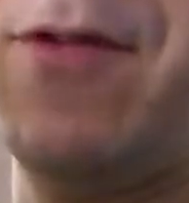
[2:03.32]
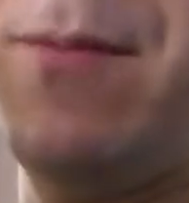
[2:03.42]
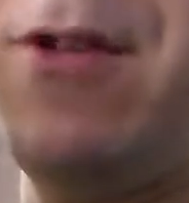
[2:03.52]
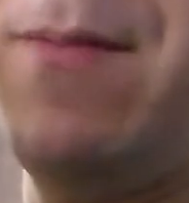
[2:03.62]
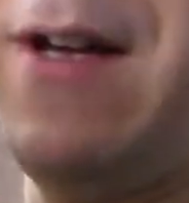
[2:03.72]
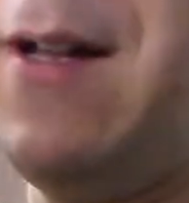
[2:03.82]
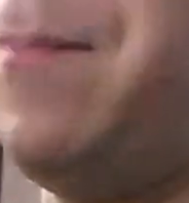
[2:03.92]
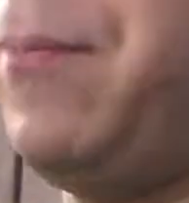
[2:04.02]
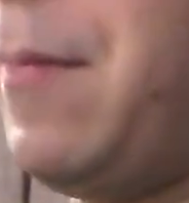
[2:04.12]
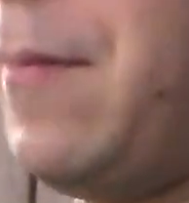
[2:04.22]
comfortable,
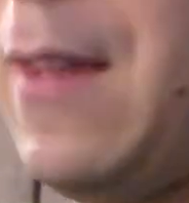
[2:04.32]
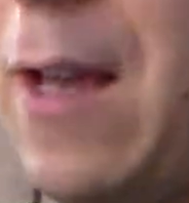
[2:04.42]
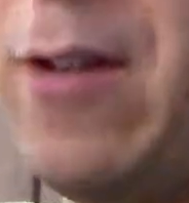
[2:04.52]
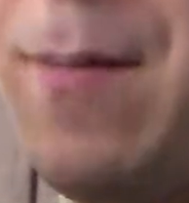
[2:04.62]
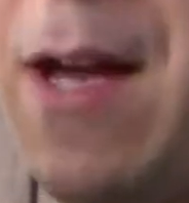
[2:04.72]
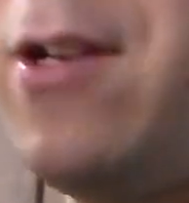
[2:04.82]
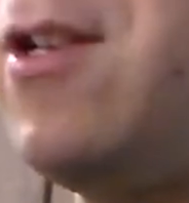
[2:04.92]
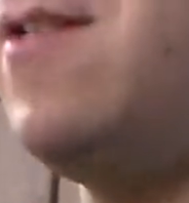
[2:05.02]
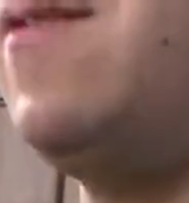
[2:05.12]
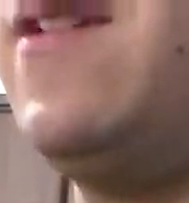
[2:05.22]
but I would
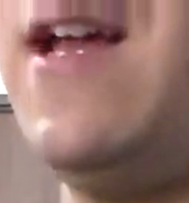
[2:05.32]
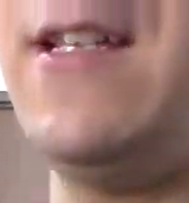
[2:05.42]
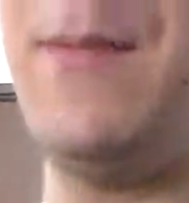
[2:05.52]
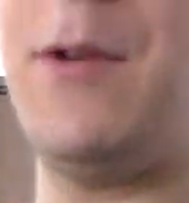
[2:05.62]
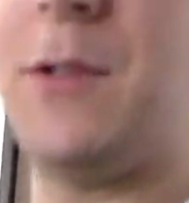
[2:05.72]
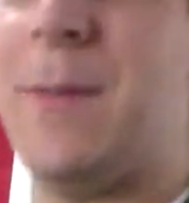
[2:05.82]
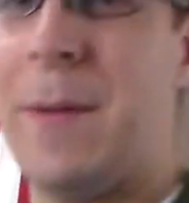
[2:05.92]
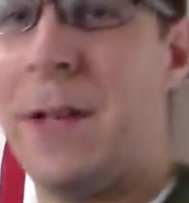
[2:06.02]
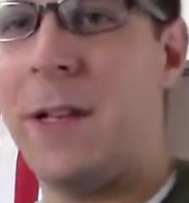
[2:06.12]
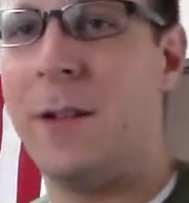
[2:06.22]
imagine, as opposed to
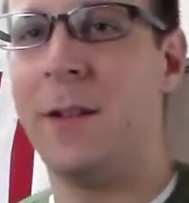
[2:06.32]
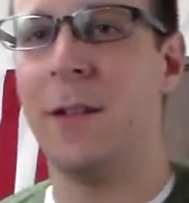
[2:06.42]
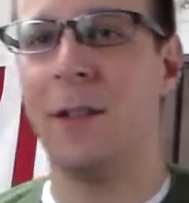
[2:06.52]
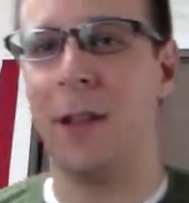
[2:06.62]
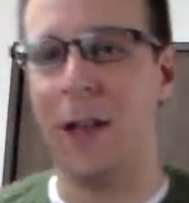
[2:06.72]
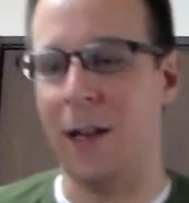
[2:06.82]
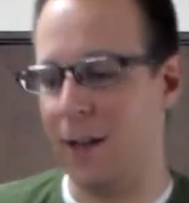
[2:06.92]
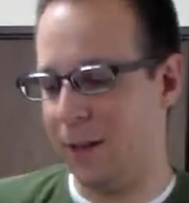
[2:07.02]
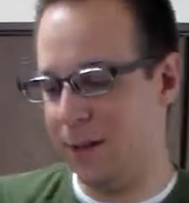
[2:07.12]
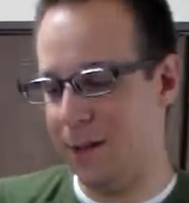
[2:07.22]
my
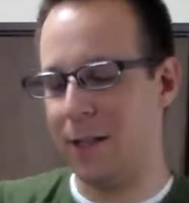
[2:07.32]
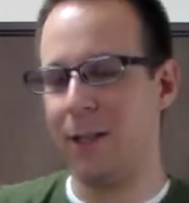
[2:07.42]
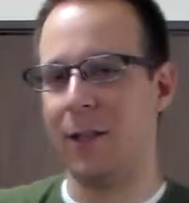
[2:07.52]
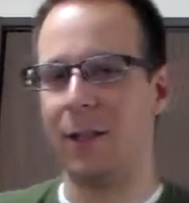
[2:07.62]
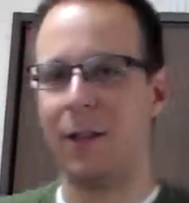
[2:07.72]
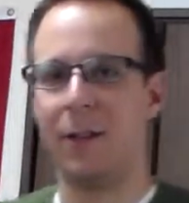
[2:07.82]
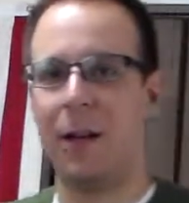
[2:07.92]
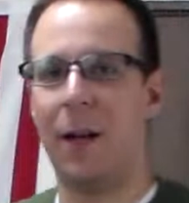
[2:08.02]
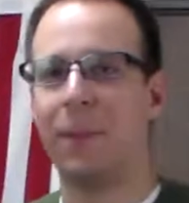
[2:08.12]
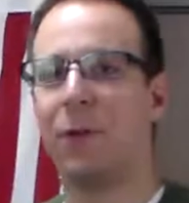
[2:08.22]
buddy Tesla's
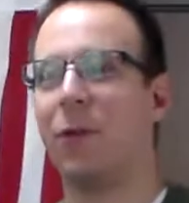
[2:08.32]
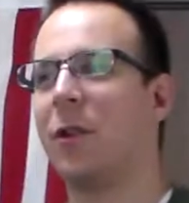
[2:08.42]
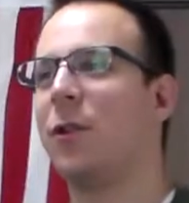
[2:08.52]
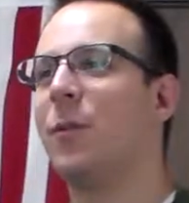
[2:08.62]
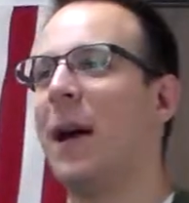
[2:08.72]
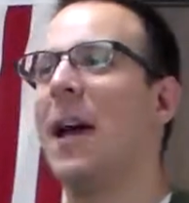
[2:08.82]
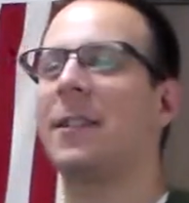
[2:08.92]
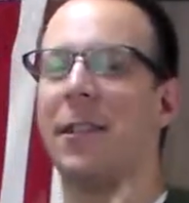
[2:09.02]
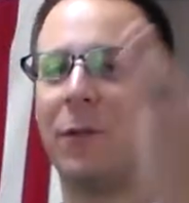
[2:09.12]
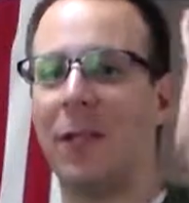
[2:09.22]
OpsCore, whom I
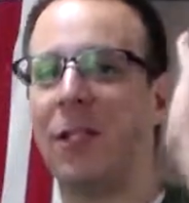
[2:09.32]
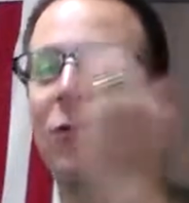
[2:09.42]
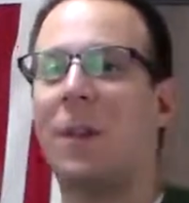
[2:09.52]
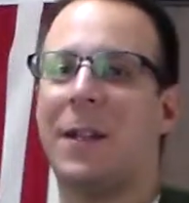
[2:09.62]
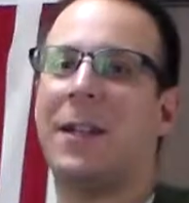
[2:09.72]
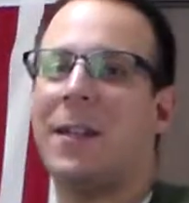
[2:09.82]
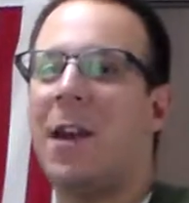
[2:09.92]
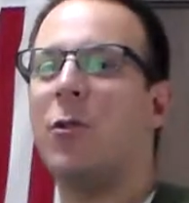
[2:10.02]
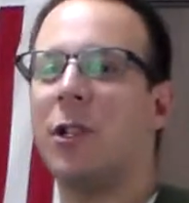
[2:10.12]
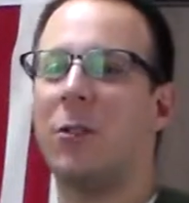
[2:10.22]
actually went swimming in
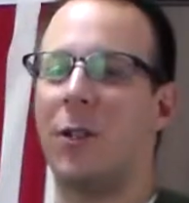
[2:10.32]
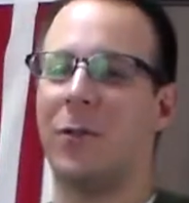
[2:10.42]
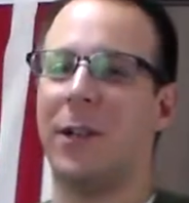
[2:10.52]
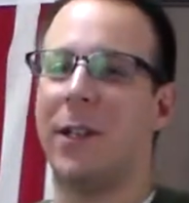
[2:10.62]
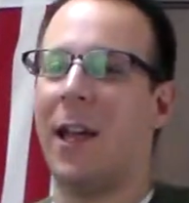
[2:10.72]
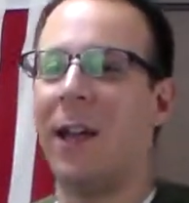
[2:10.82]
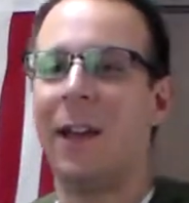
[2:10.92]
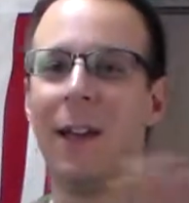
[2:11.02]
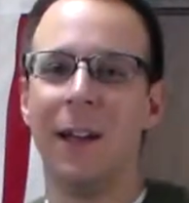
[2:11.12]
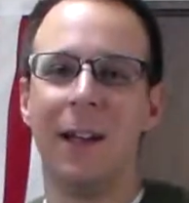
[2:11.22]
the ocean with one
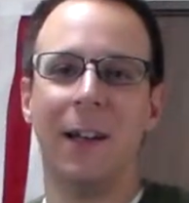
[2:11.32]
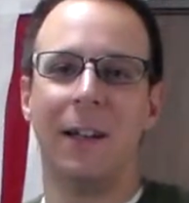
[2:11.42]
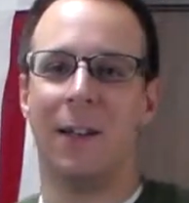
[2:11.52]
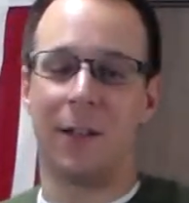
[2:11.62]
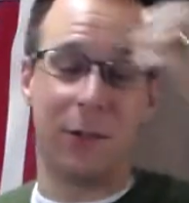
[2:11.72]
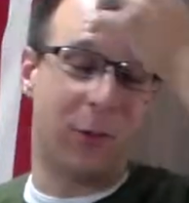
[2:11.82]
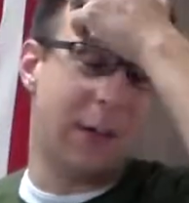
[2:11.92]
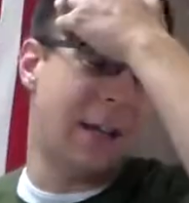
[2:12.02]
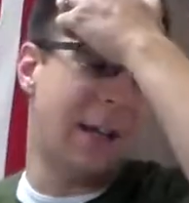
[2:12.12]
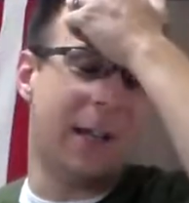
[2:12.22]
day, long
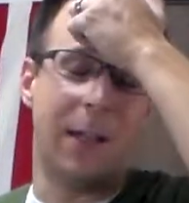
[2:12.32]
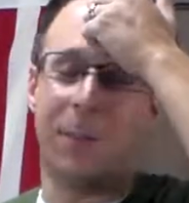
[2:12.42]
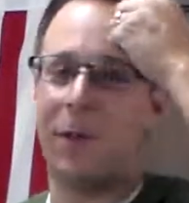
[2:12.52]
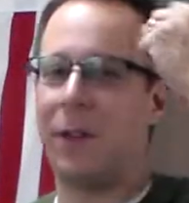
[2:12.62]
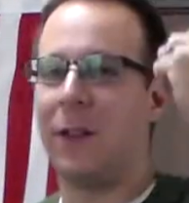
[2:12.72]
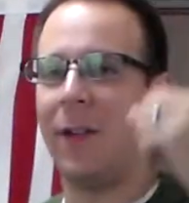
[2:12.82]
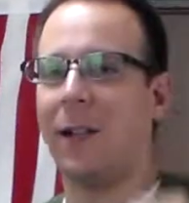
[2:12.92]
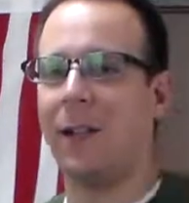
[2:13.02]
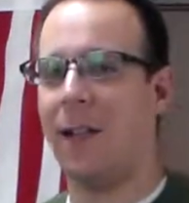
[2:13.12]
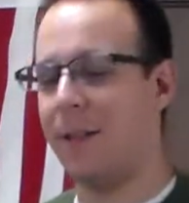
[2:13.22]
story, it held up perfectly
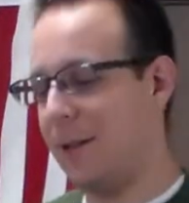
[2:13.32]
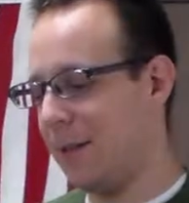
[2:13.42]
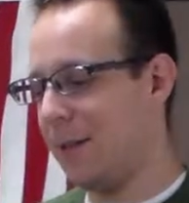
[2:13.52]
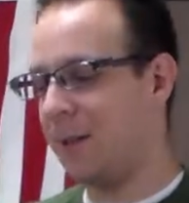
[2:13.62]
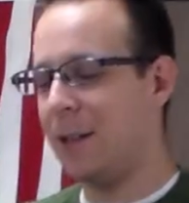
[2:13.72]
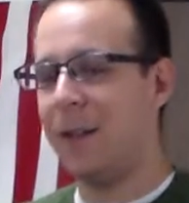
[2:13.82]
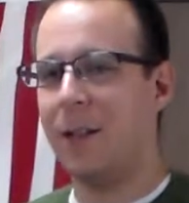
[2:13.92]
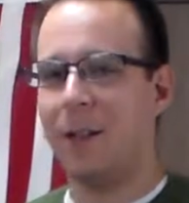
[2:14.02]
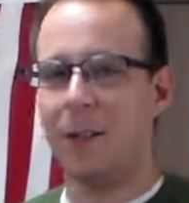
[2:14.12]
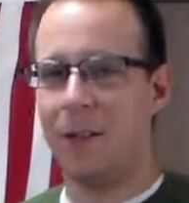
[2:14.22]
fine to that. This
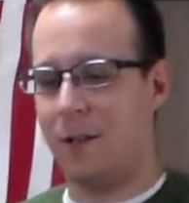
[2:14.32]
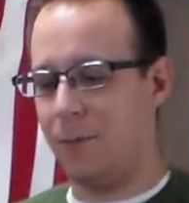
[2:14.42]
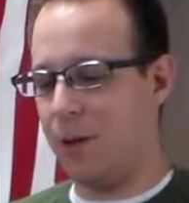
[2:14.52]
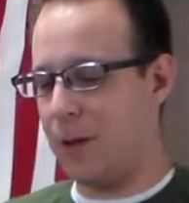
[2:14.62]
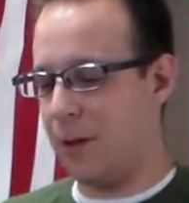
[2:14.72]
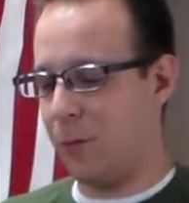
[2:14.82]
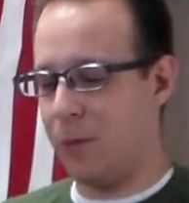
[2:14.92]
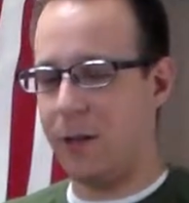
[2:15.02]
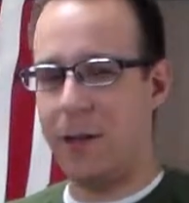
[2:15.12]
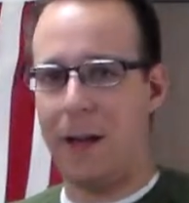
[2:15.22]
salt water
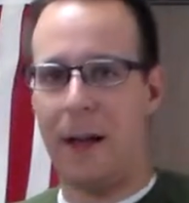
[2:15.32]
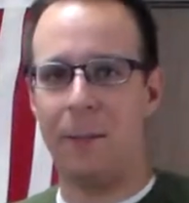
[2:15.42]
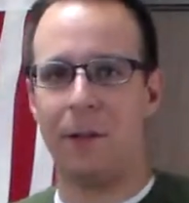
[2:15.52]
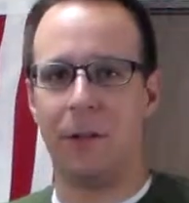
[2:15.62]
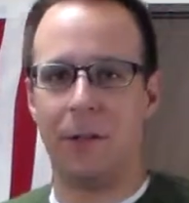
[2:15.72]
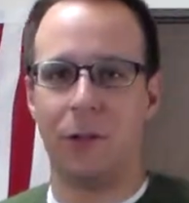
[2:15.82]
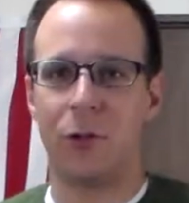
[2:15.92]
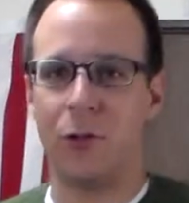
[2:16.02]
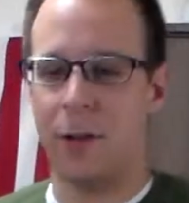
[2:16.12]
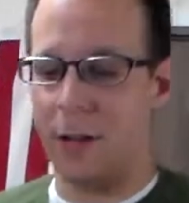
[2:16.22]
would absolutely
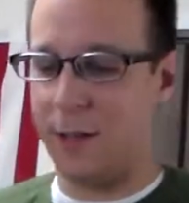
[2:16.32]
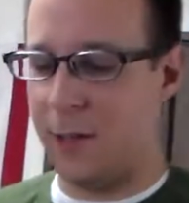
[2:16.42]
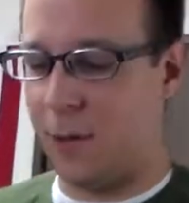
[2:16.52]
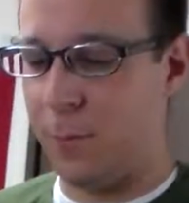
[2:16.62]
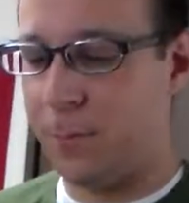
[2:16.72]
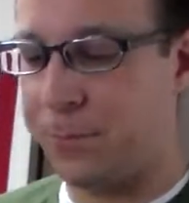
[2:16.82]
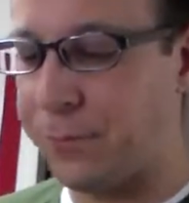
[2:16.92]
destroy, so.